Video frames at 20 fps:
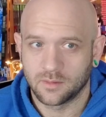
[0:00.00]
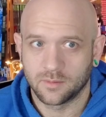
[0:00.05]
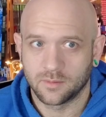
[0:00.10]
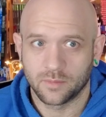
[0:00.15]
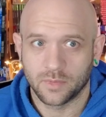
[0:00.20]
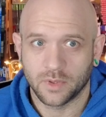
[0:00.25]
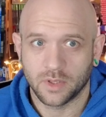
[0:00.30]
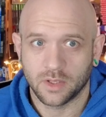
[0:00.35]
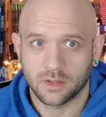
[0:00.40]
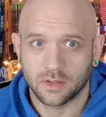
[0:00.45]

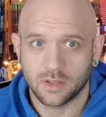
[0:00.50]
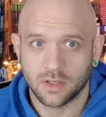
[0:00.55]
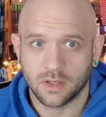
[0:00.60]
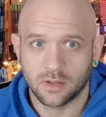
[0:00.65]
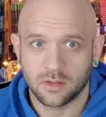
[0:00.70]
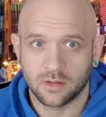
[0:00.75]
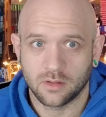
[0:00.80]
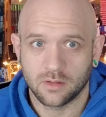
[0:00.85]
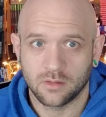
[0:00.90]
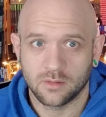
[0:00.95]
Want that
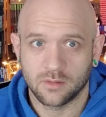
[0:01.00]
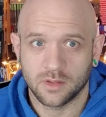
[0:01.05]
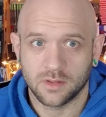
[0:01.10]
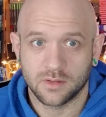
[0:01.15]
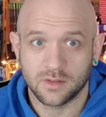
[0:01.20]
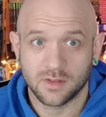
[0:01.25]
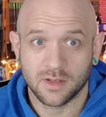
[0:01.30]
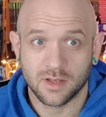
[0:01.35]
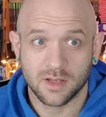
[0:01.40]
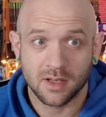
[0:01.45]
current
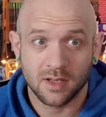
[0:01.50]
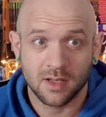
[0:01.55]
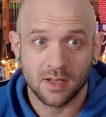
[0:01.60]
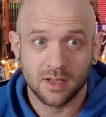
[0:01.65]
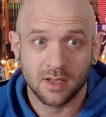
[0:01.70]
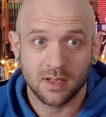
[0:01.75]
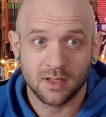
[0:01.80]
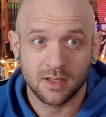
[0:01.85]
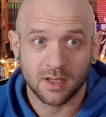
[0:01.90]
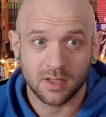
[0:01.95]

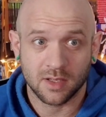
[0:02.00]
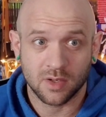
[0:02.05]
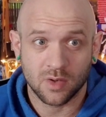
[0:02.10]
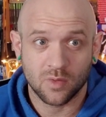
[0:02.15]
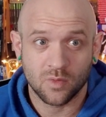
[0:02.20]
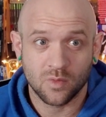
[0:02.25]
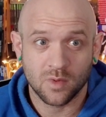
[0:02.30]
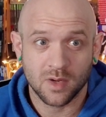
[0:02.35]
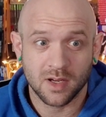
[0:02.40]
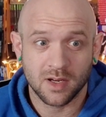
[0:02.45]
sight? I
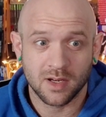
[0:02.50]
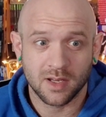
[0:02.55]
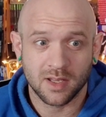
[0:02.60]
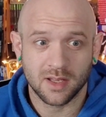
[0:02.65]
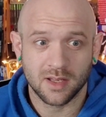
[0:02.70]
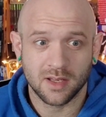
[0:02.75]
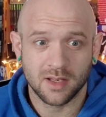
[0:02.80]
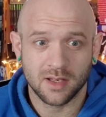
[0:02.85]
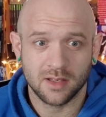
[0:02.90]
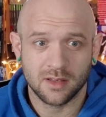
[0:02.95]
don't want
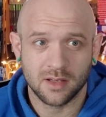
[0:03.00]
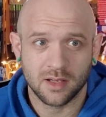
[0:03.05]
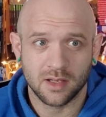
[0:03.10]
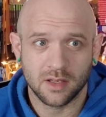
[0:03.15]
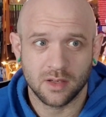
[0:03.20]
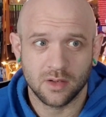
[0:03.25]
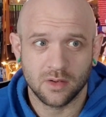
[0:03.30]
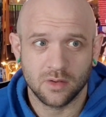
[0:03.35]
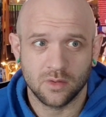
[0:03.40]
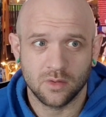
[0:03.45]
it.
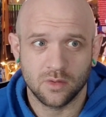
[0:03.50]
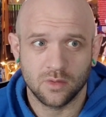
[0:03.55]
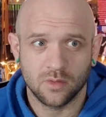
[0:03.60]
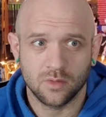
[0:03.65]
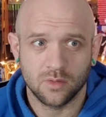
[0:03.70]
Thank you.